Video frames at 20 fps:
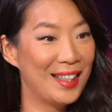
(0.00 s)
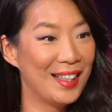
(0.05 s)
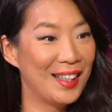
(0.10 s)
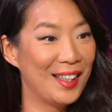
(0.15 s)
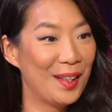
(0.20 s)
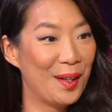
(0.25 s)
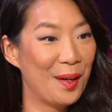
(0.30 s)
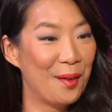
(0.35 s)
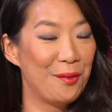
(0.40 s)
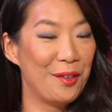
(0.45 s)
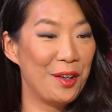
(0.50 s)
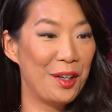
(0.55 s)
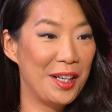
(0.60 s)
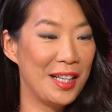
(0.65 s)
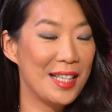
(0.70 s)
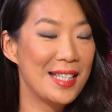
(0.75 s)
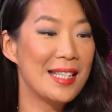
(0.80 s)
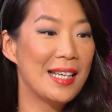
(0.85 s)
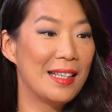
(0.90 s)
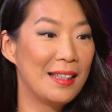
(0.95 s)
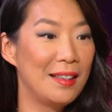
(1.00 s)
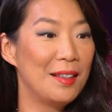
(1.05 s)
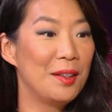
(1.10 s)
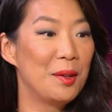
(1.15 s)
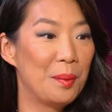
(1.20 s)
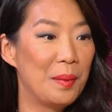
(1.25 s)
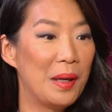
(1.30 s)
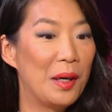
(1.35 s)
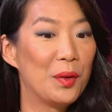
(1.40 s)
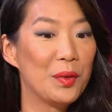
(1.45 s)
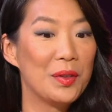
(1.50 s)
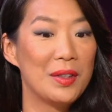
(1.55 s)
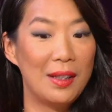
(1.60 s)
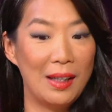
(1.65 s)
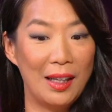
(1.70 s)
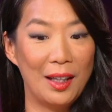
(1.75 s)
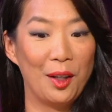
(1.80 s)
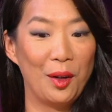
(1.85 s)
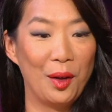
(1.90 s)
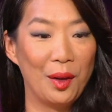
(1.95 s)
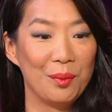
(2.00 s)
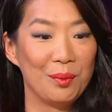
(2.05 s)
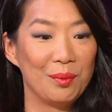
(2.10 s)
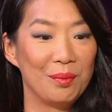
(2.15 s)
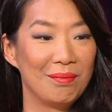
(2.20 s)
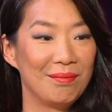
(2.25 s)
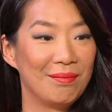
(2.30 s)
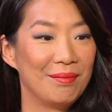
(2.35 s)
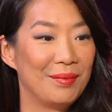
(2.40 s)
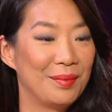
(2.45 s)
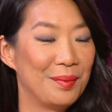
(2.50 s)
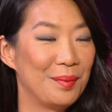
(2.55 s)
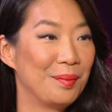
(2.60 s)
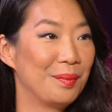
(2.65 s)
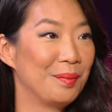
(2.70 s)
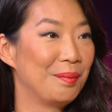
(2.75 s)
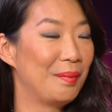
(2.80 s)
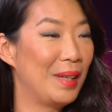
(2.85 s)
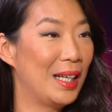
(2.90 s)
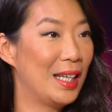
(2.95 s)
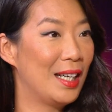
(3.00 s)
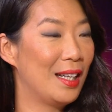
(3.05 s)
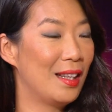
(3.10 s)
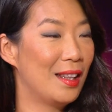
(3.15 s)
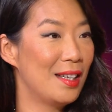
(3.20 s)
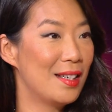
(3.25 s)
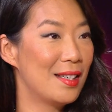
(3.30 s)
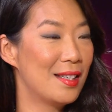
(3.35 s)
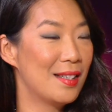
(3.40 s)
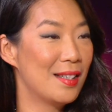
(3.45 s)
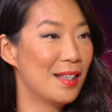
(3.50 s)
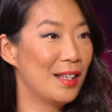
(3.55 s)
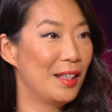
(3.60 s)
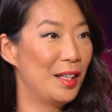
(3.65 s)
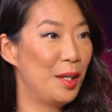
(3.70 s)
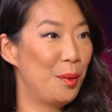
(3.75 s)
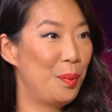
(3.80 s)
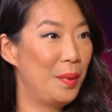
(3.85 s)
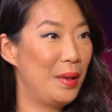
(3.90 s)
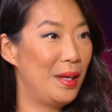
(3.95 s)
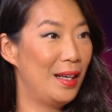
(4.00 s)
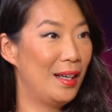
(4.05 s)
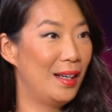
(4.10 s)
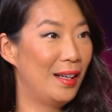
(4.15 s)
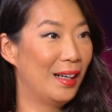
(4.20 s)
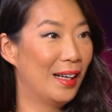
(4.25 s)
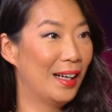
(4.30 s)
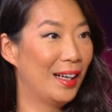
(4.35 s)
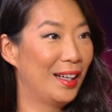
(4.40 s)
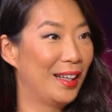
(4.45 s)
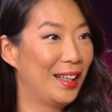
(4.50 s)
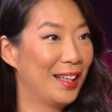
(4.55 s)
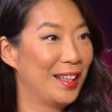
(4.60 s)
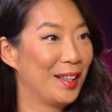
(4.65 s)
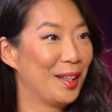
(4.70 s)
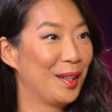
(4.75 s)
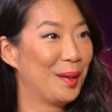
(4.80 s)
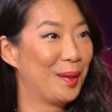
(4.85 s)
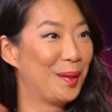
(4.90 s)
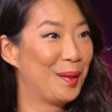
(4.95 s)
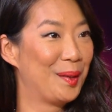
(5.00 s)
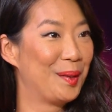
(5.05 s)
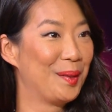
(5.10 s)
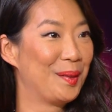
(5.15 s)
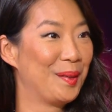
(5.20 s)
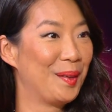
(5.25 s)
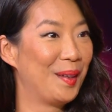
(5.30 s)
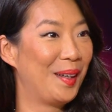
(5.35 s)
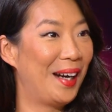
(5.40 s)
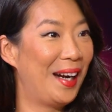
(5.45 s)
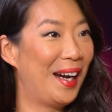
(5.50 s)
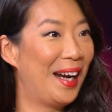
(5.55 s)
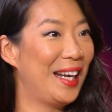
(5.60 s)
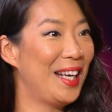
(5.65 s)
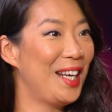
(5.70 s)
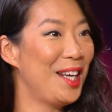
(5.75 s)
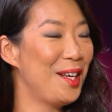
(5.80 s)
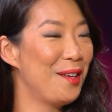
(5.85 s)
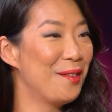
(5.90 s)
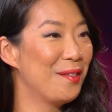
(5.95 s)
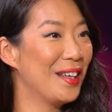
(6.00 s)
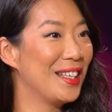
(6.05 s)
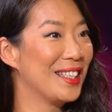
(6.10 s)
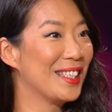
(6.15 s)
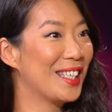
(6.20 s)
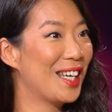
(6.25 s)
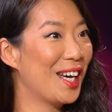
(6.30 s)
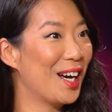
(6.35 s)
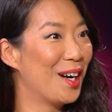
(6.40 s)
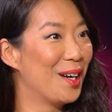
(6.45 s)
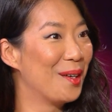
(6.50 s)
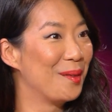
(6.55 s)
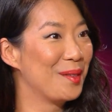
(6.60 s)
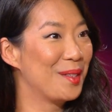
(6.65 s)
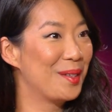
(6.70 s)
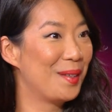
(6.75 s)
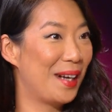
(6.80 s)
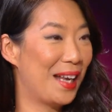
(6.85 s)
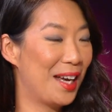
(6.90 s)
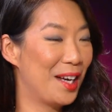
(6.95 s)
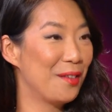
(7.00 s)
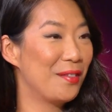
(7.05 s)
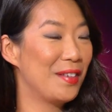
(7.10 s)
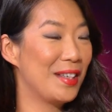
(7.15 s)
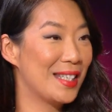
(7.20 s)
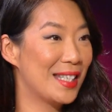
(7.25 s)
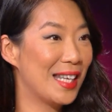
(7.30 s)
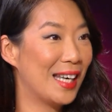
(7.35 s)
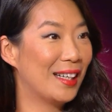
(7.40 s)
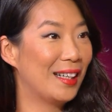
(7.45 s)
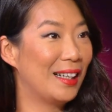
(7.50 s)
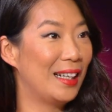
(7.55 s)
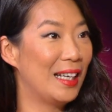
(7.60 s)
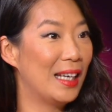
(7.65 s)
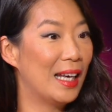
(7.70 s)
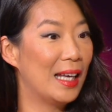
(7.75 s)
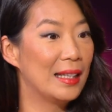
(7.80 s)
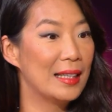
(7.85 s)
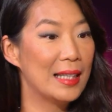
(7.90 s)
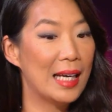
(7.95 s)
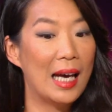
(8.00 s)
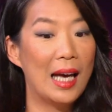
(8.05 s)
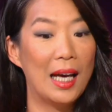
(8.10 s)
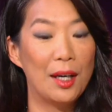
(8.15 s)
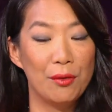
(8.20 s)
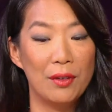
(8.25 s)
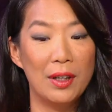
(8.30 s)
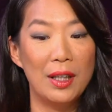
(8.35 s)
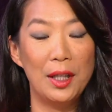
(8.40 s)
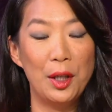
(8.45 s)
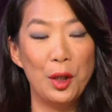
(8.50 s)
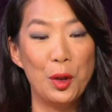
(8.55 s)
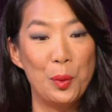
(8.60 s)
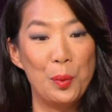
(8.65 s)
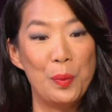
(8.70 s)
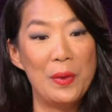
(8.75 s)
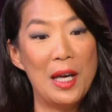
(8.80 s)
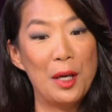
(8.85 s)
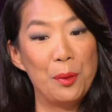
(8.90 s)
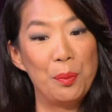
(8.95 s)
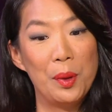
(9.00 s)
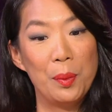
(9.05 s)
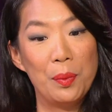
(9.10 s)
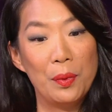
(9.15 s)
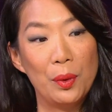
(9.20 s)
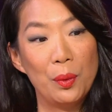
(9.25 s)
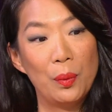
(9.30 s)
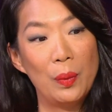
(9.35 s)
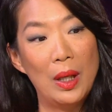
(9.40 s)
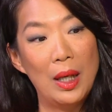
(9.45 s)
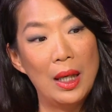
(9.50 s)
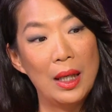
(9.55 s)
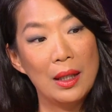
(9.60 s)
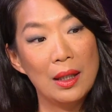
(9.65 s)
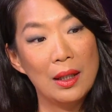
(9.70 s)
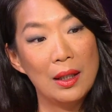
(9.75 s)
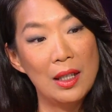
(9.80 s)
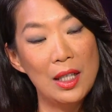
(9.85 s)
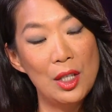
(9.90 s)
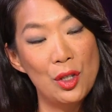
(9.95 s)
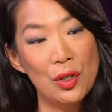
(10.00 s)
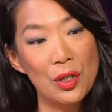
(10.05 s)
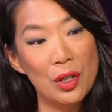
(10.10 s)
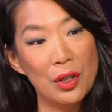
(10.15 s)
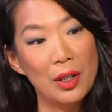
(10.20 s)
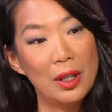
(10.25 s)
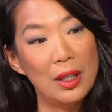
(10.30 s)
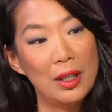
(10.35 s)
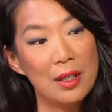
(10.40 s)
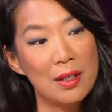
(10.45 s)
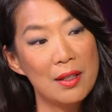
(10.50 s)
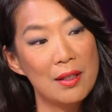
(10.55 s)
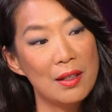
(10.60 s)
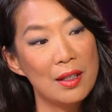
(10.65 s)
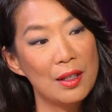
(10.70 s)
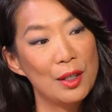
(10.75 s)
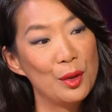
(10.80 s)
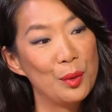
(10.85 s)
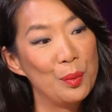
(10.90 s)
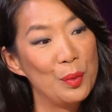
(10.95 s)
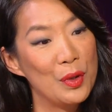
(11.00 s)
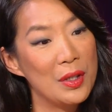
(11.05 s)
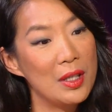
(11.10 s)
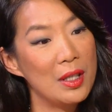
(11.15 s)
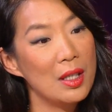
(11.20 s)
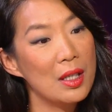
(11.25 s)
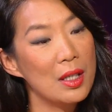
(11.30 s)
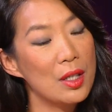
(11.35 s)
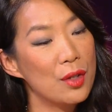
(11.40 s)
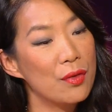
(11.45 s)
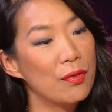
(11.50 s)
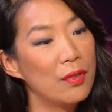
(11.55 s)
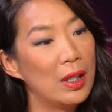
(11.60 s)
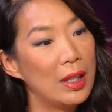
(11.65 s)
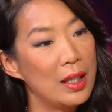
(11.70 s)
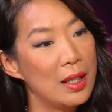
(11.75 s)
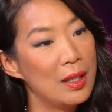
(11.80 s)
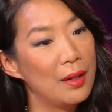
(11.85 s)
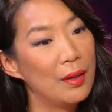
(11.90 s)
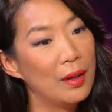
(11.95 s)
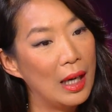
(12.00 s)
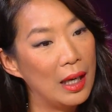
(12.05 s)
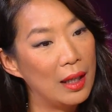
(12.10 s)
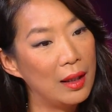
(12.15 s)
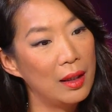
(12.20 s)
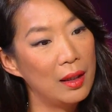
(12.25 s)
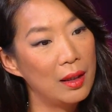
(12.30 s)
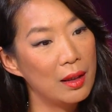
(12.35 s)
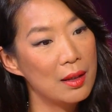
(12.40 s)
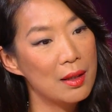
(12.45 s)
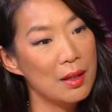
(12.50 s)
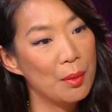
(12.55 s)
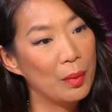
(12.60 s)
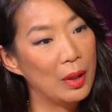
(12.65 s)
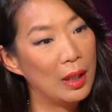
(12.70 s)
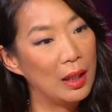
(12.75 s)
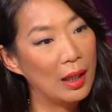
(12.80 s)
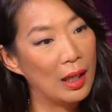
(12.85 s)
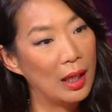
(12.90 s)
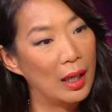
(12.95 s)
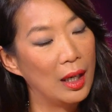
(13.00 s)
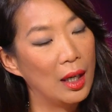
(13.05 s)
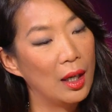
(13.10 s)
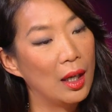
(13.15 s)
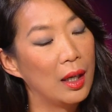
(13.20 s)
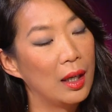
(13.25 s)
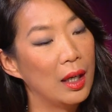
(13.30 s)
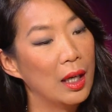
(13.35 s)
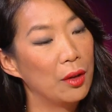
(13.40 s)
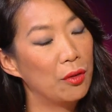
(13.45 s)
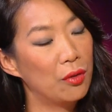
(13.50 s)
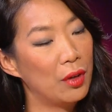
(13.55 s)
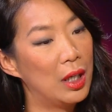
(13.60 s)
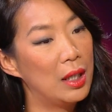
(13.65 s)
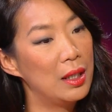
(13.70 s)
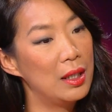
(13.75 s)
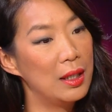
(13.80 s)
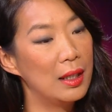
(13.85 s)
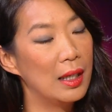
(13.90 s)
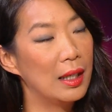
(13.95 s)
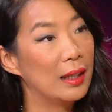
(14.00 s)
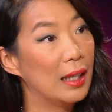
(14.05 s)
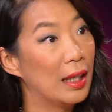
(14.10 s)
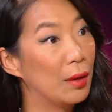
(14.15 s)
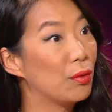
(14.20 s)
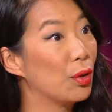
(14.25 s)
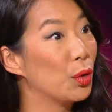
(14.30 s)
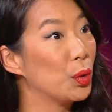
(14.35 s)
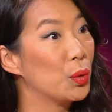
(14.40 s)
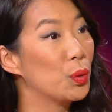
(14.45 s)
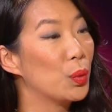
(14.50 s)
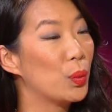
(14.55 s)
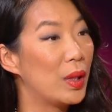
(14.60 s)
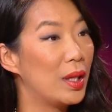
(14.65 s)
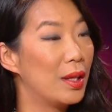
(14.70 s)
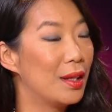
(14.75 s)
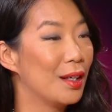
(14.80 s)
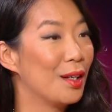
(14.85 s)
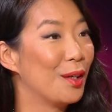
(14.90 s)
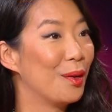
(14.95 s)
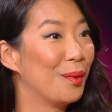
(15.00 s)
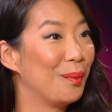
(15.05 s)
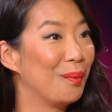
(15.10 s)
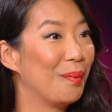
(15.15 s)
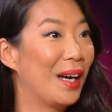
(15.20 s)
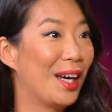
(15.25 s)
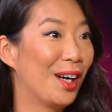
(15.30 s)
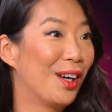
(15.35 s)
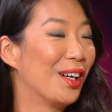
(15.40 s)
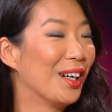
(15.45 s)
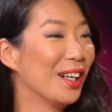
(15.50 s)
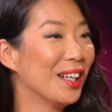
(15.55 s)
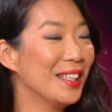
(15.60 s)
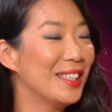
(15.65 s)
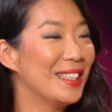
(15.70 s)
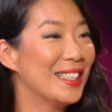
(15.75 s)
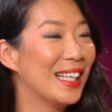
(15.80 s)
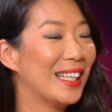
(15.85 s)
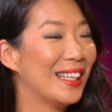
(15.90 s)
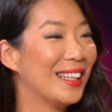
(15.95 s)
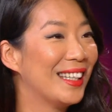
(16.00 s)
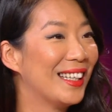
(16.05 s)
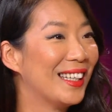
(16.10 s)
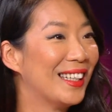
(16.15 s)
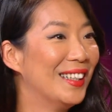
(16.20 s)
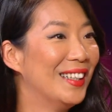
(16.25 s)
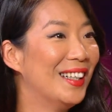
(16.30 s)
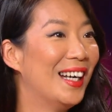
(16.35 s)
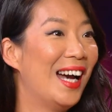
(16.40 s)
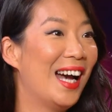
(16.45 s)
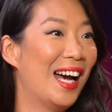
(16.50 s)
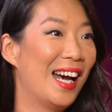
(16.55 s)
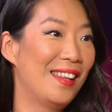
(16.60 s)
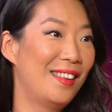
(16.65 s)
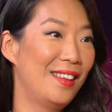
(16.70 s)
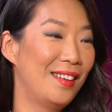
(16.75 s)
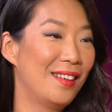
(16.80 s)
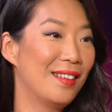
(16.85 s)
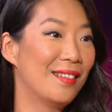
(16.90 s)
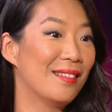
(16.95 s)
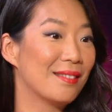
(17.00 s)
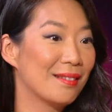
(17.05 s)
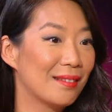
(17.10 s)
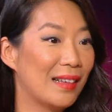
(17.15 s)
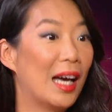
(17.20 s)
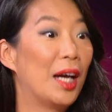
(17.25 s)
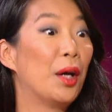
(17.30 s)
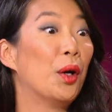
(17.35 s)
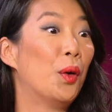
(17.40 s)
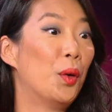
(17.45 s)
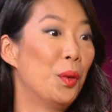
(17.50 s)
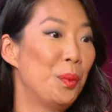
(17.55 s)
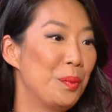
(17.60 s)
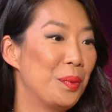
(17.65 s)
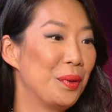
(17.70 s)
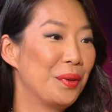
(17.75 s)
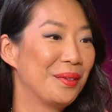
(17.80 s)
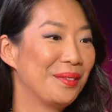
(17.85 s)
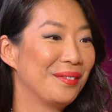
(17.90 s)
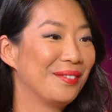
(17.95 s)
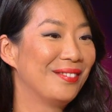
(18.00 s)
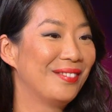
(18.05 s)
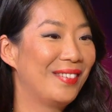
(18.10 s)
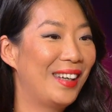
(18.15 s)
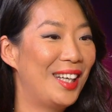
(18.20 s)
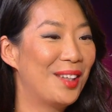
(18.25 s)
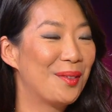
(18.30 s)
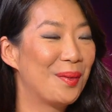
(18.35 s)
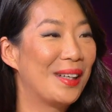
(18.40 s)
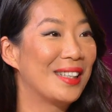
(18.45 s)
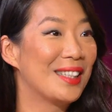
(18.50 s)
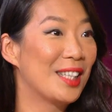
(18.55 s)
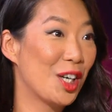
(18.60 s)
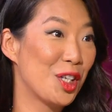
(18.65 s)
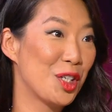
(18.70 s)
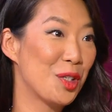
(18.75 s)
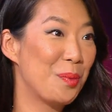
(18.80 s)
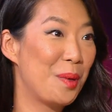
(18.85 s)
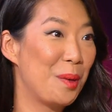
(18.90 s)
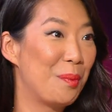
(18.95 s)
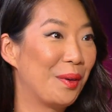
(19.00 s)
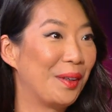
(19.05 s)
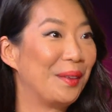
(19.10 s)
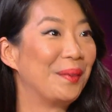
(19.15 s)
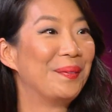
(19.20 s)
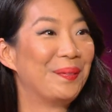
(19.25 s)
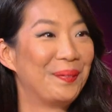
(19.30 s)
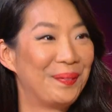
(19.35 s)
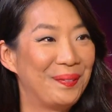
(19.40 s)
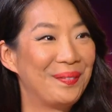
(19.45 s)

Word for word: uh, I'm very excited about like making this uh, EP like yeah come, leave come and life. come to life exactly. And uh, I really hope that people will uh, enjoy this music. It's really, I think, something I, I created and I wrote with my heart, and I think I hope yeah. it will touch people. Yeah.